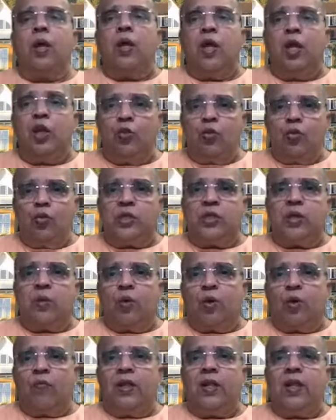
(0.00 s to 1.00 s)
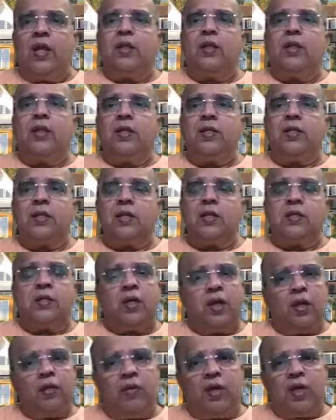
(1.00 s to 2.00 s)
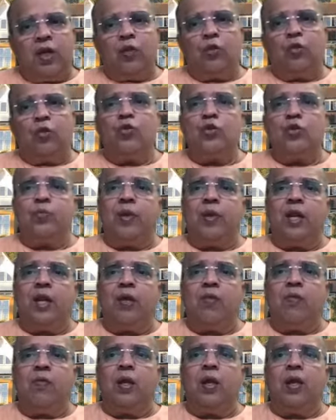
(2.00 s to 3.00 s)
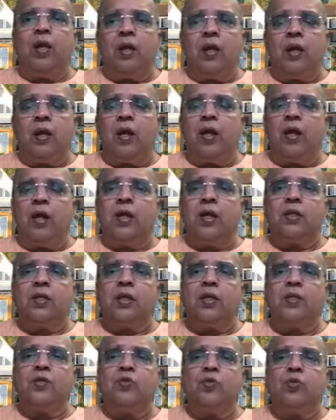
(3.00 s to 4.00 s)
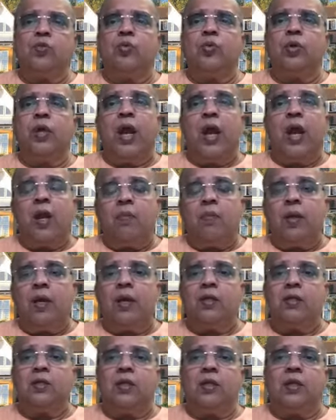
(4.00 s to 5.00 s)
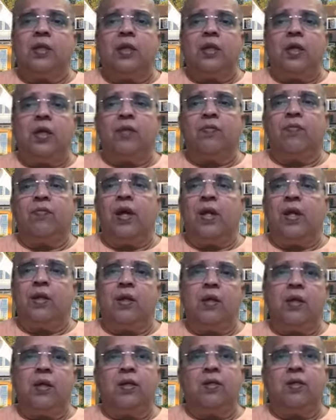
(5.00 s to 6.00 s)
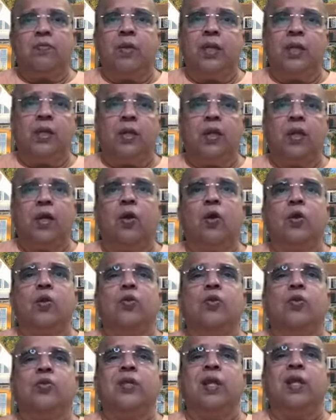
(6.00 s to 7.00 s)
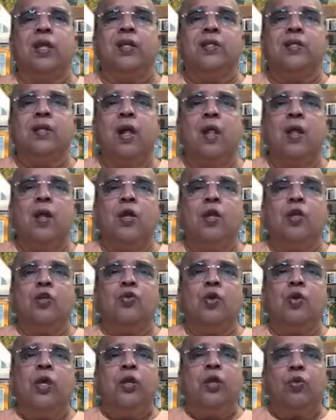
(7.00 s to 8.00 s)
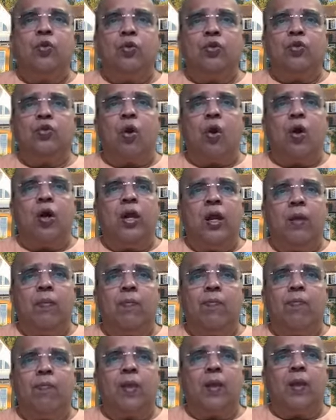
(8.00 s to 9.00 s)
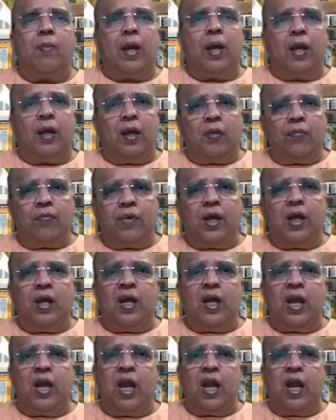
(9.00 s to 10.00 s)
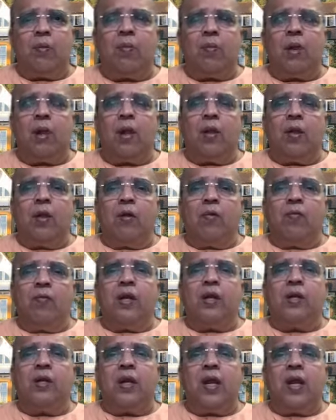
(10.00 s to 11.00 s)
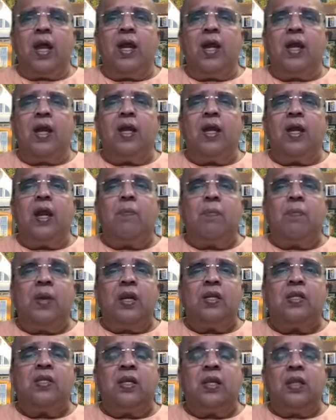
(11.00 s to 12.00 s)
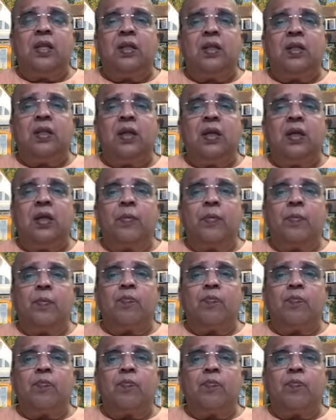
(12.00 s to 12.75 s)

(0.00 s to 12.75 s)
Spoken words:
Hinduism or Vedanta is concerned. Even Hindus believe in incarnations who can be considered as father, as mother, and all those things. So Hindus call him by a different name when reality appears in the